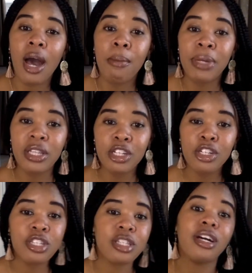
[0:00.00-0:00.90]
but
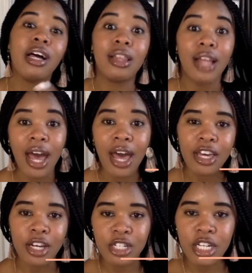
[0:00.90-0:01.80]
lenders look a lot
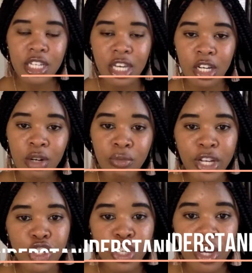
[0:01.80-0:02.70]
at your debt to income
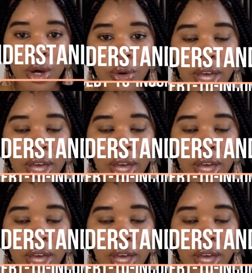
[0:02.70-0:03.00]
ratio,